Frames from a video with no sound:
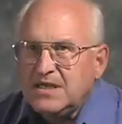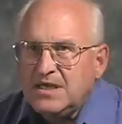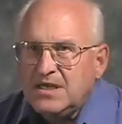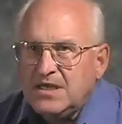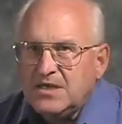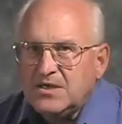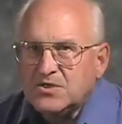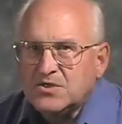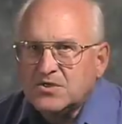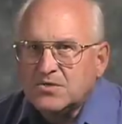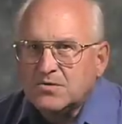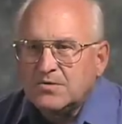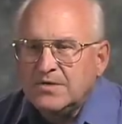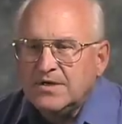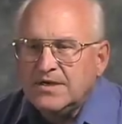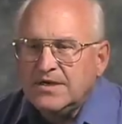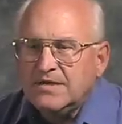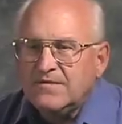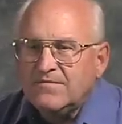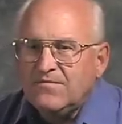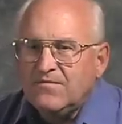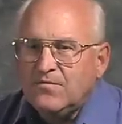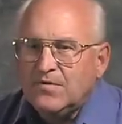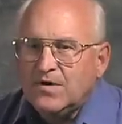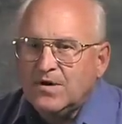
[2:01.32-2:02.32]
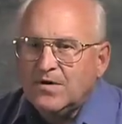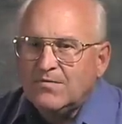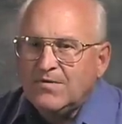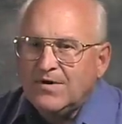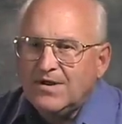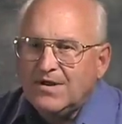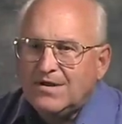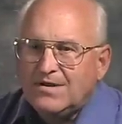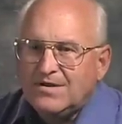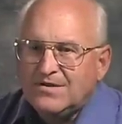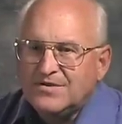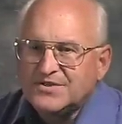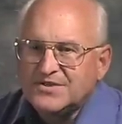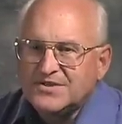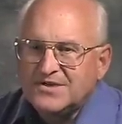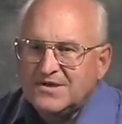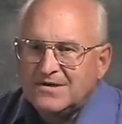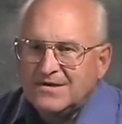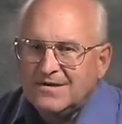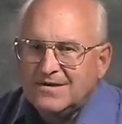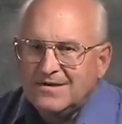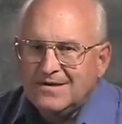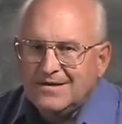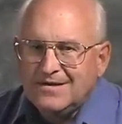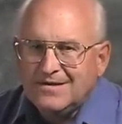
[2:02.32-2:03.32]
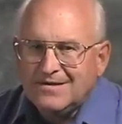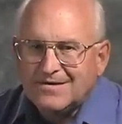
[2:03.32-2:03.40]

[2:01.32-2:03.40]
a history of where we all started,